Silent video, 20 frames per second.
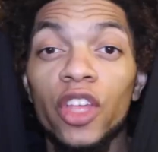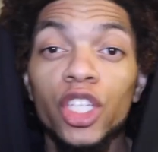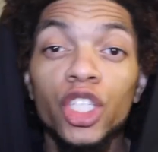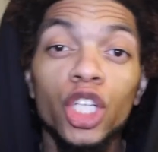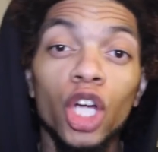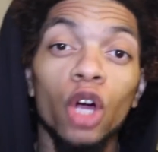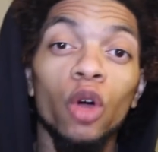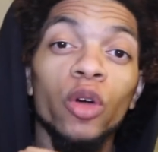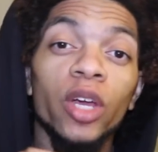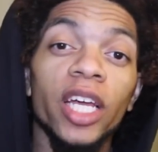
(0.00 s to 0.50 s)
This
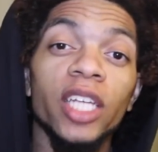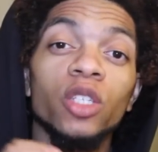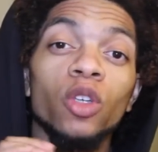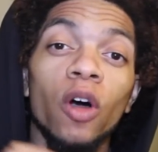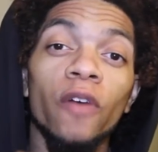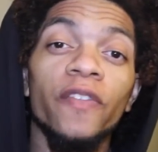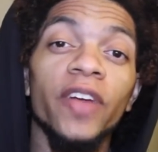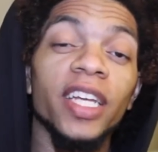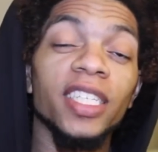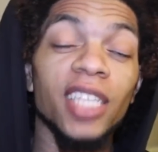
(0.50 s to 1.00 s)
girl gets
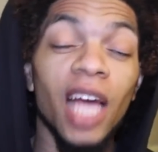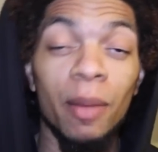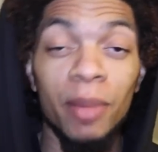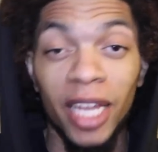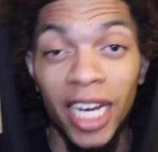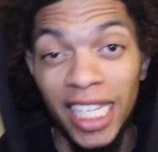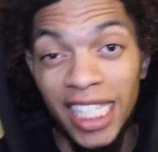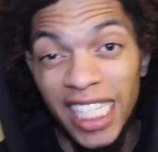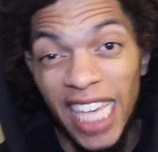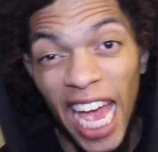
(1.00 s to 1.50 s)
on
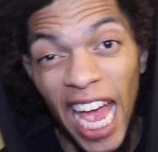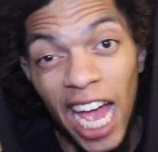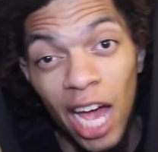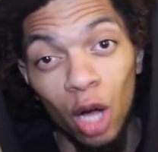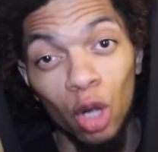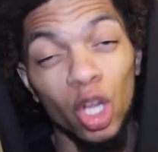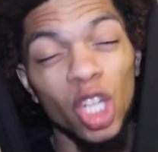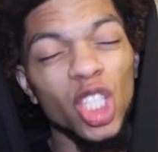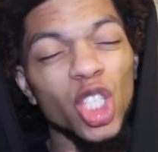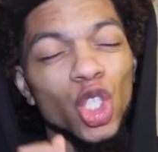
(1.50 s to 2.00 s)
FaceTime in a
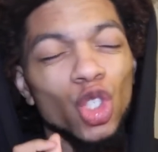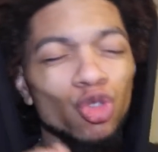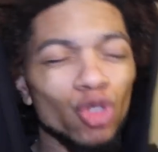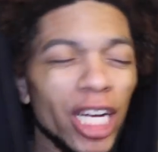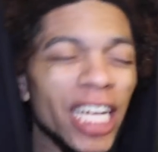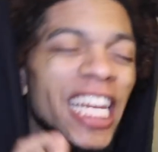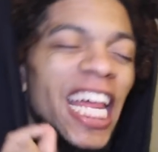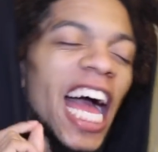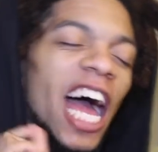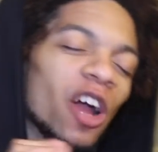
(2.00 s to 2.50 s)
towel,
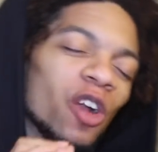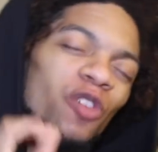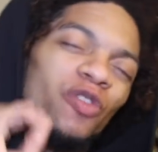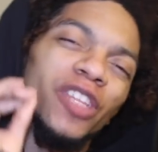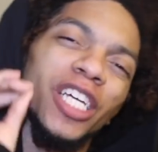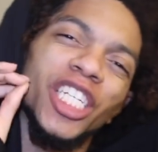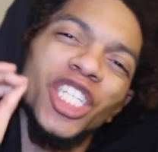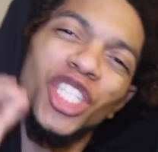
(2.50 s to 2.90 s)
straight out of the